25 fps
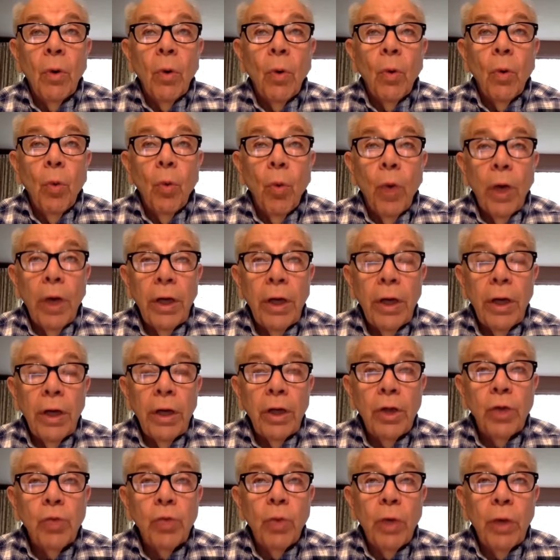One
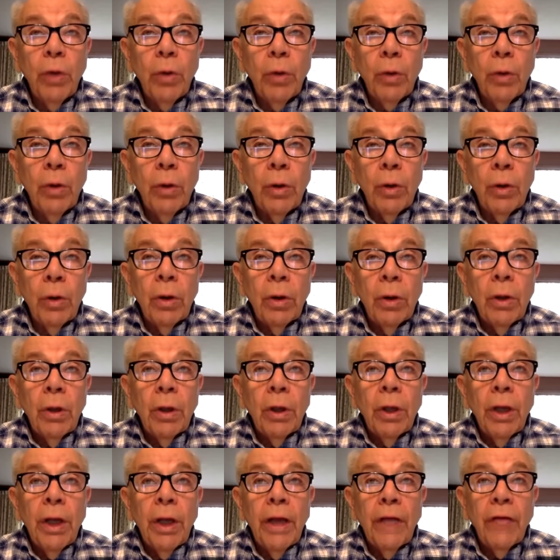is what
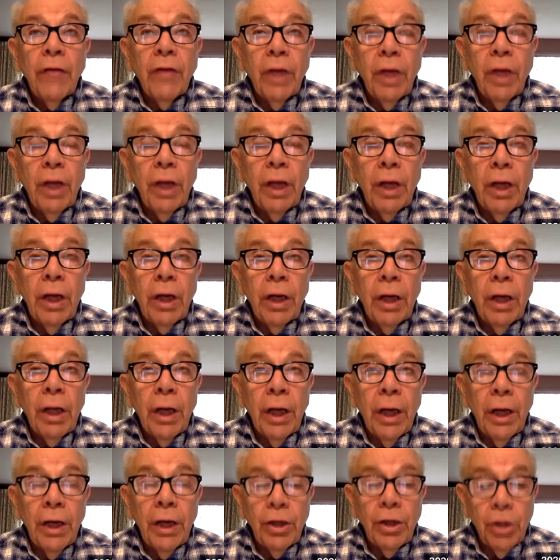Anthony and
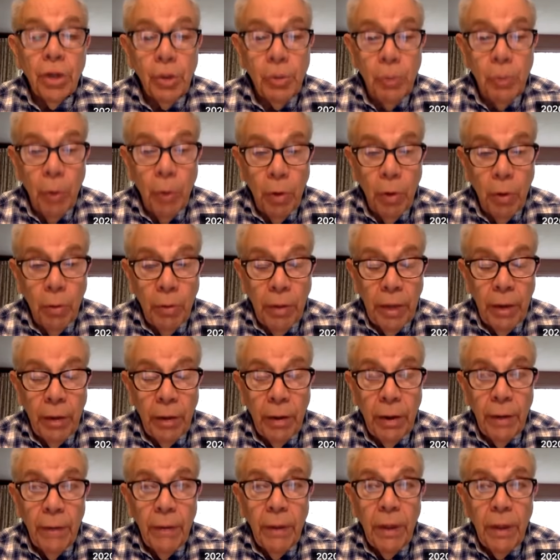I just spoke
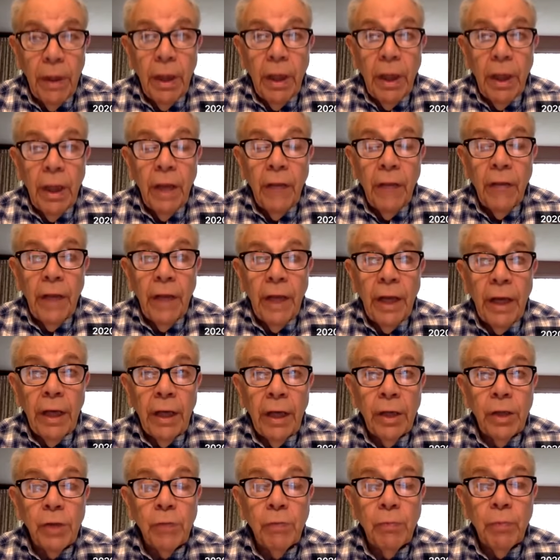about, and that
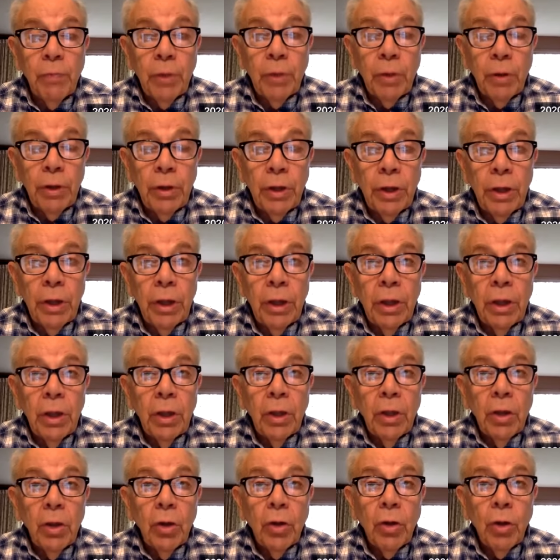is building
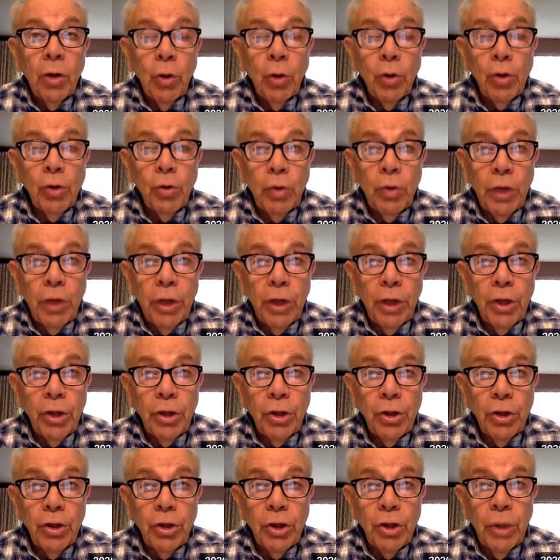close
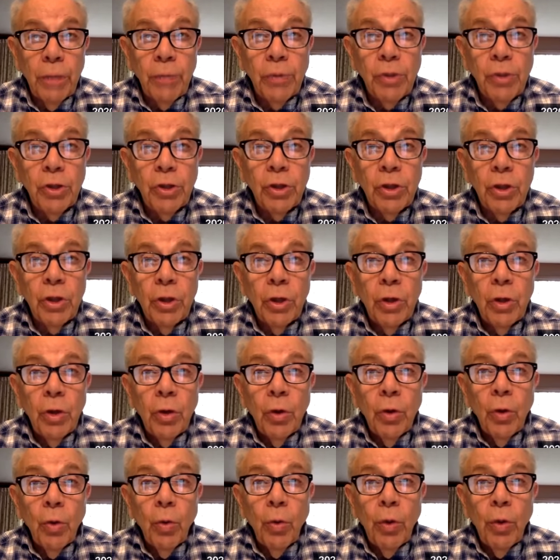relationships
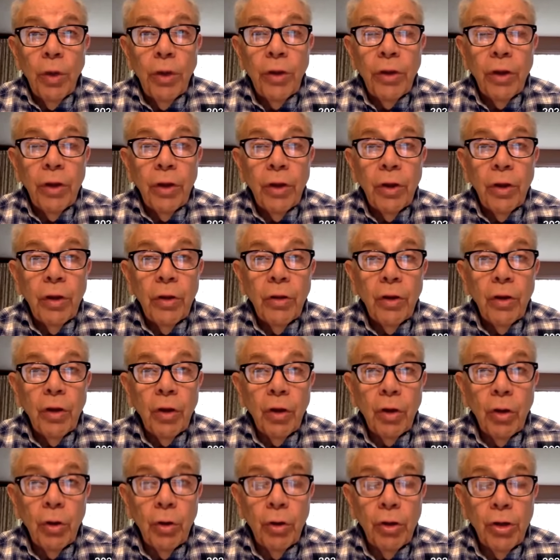with the
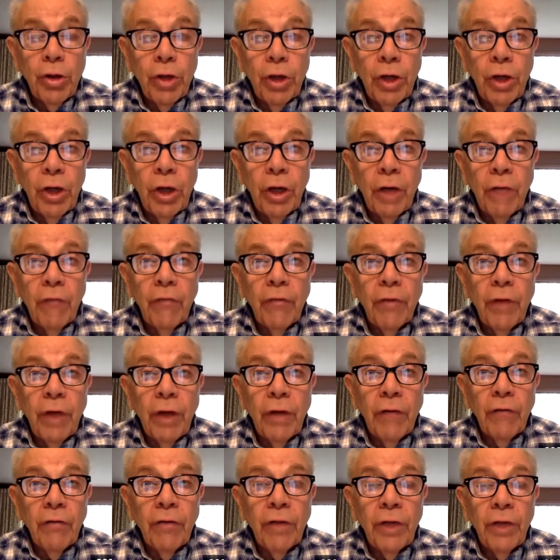clergy
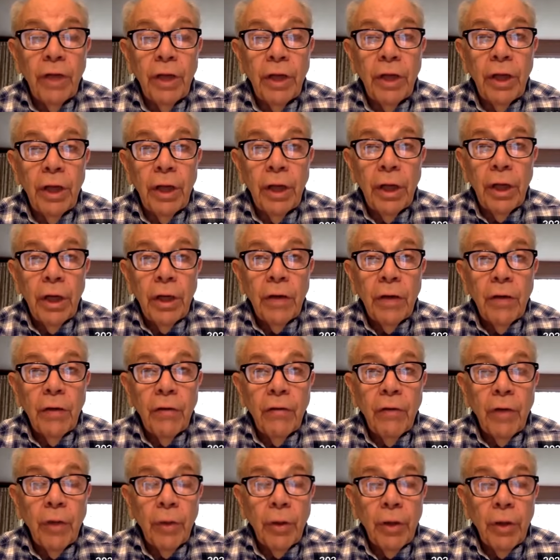of the
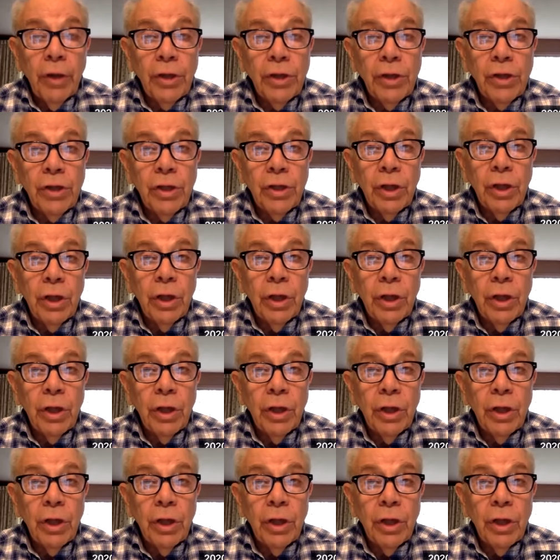of various